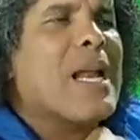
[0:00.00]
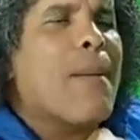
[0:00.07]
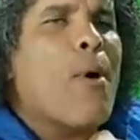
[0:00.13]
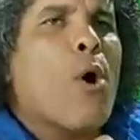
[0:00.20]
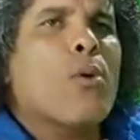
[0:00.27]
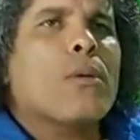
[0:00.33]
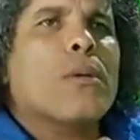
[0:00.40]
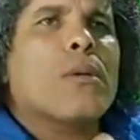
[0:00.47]

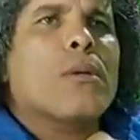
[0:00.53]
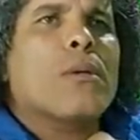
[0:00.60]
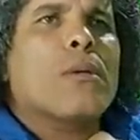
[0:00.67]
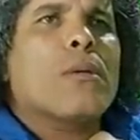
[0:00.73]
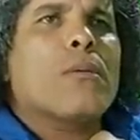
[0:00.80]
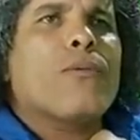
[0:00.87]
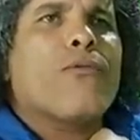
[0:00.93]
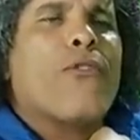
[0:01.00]
about
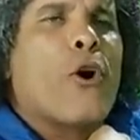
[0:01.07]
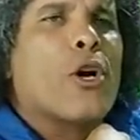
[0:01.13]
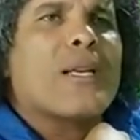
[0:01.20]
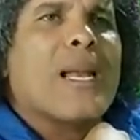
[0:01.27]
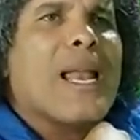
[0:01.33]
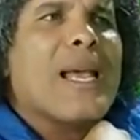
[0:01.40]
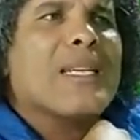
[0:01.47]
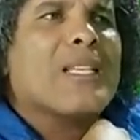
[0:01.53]

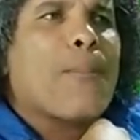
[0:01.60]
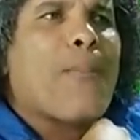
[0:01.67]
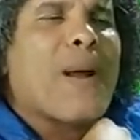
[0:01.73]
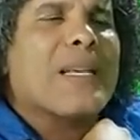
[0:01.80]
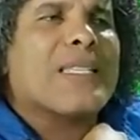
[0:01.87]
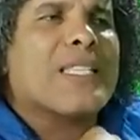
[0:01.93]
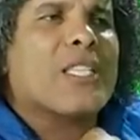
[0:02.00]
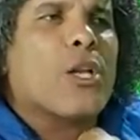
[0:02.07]
fertilizer
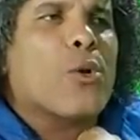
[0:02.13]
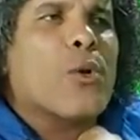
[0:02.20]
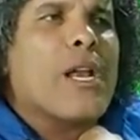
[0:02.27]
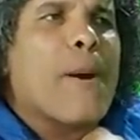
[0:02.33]
prices alone.